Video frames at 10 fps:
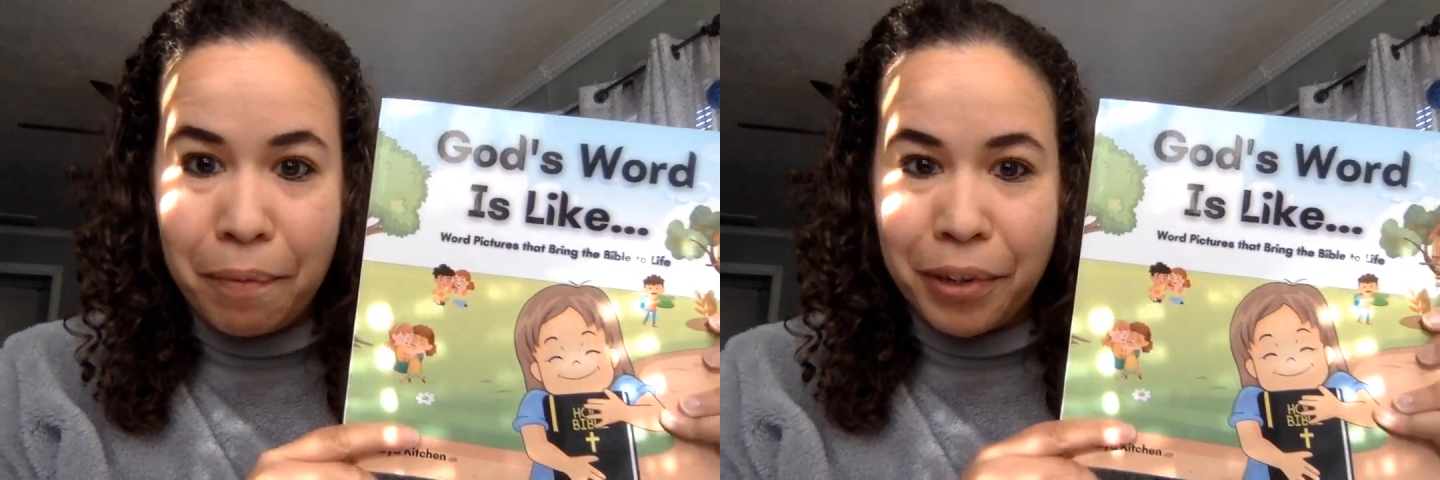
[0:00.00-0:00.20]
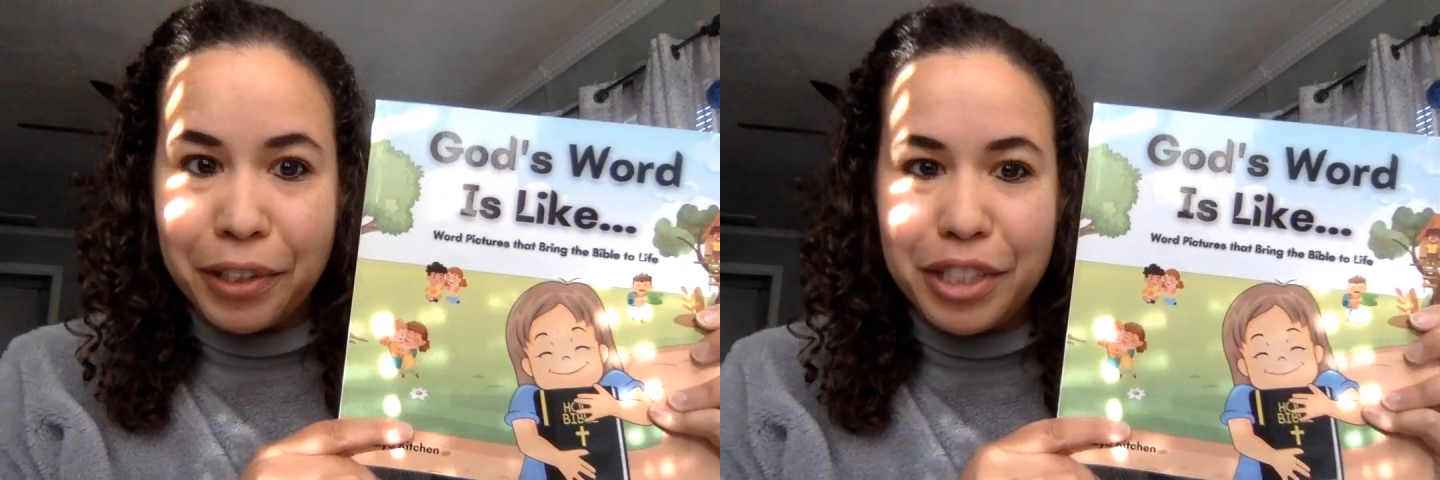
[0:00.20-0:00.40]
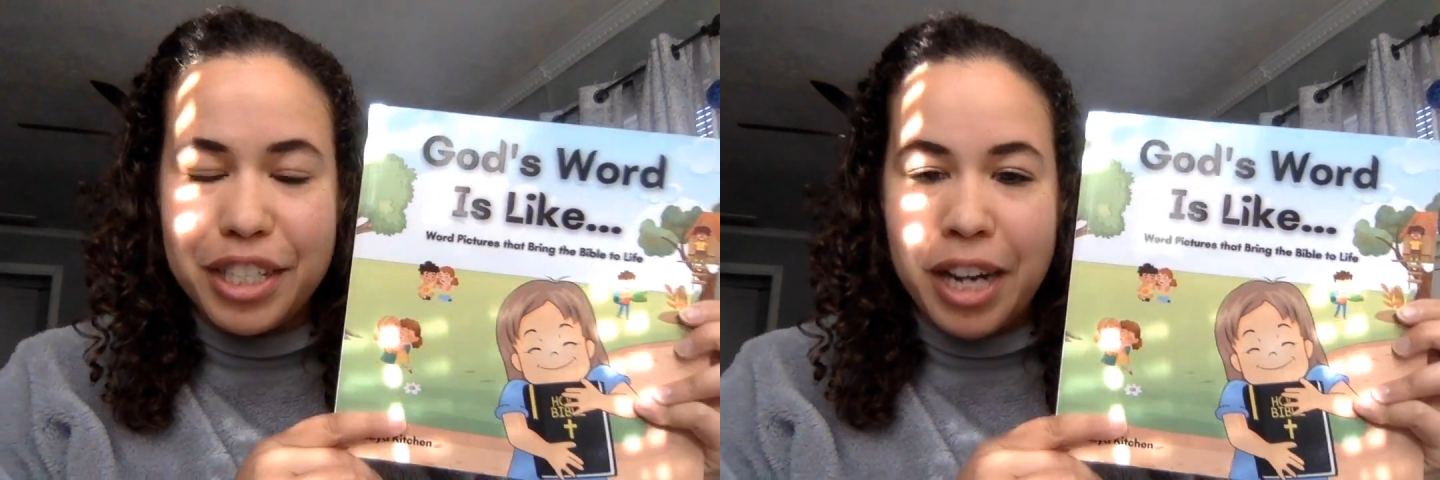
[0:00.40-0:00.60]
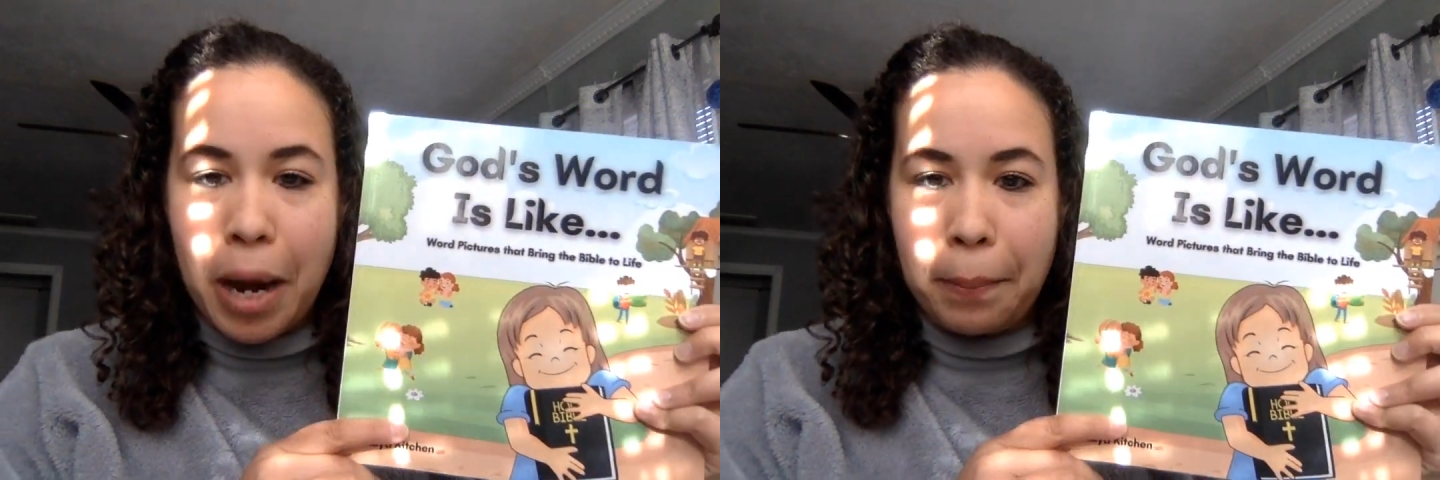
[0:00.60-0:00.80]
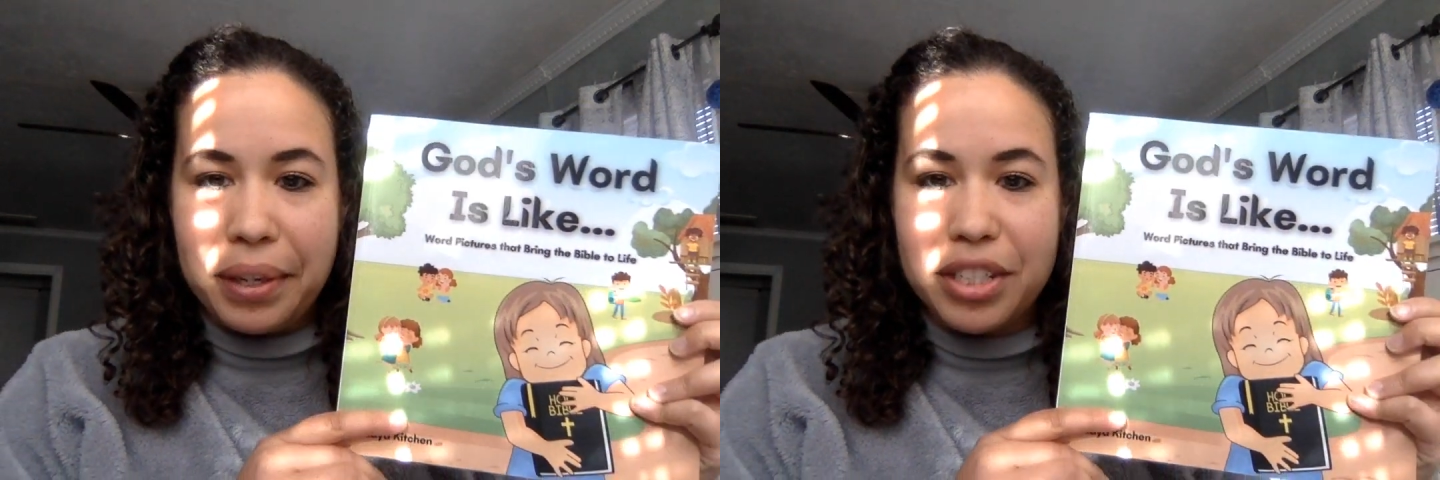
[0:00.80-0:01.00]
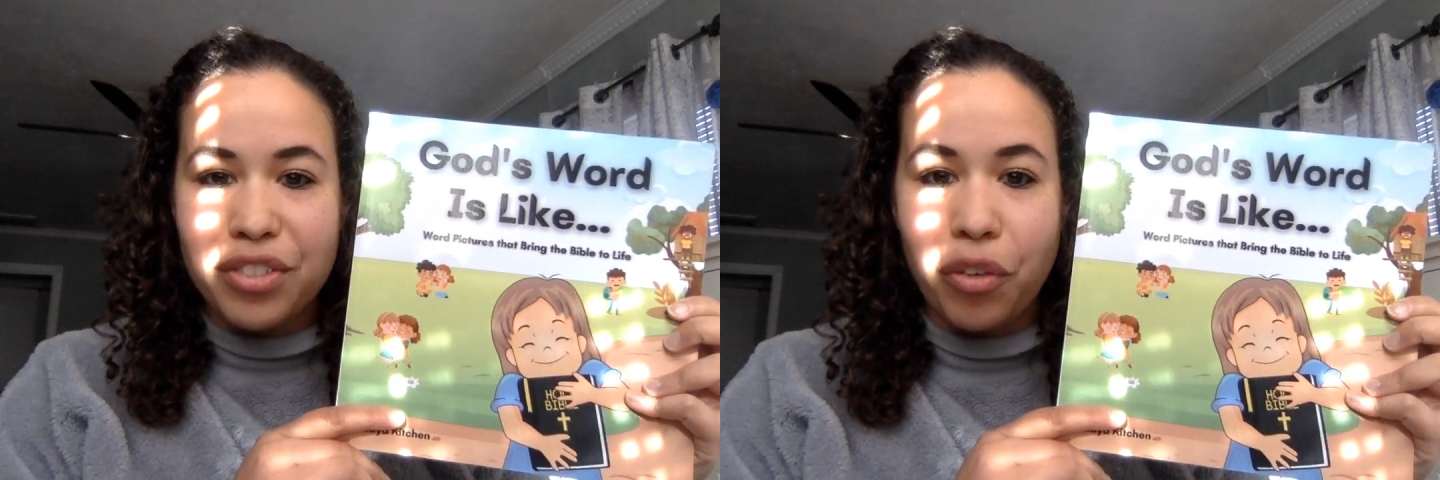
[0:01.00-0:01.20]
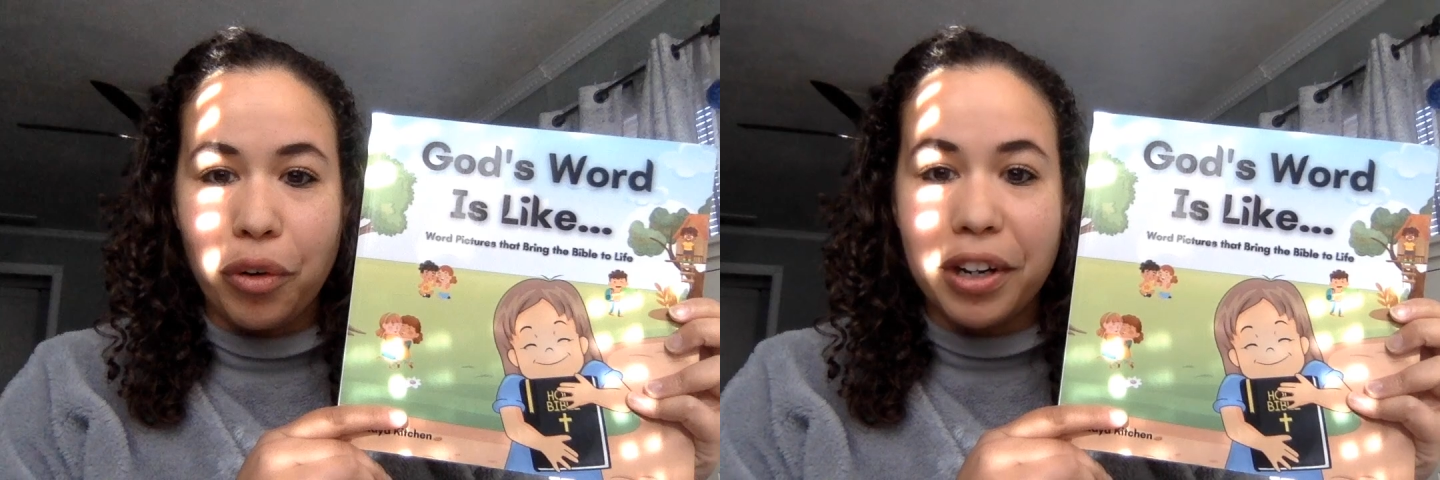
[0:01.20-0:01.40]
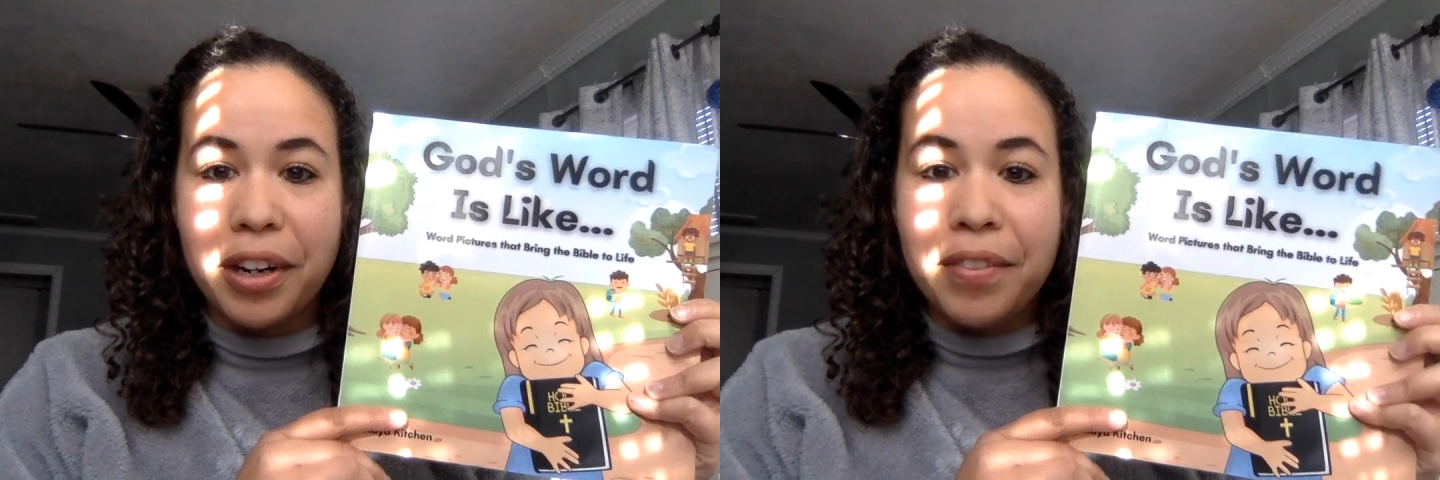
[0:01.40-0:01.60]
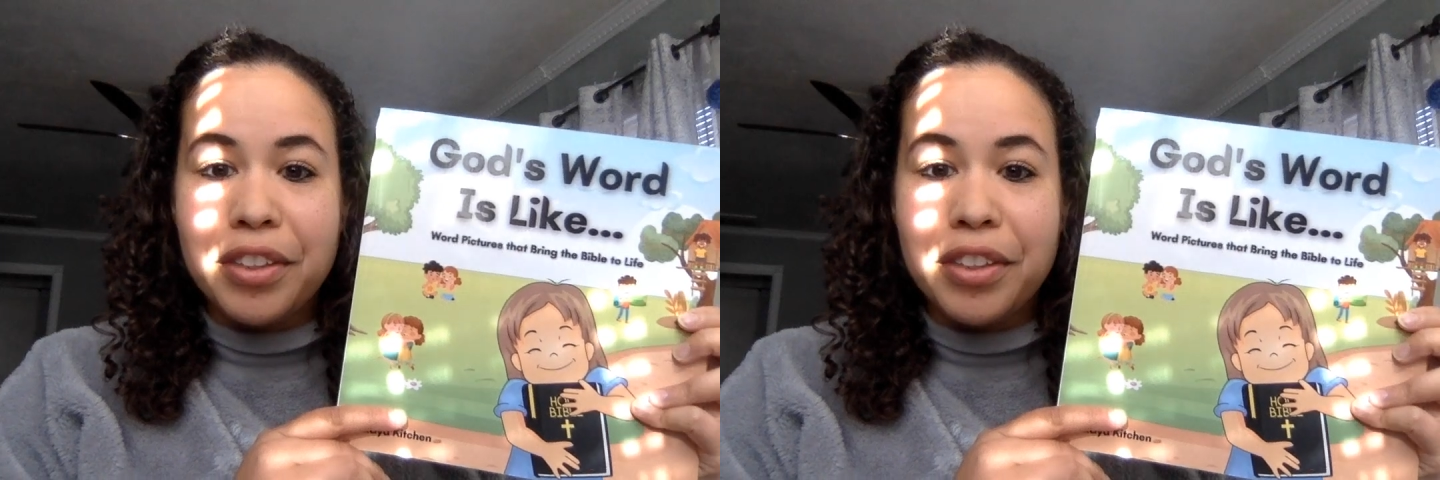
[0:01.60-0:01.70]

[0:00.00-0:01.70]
purchase copies for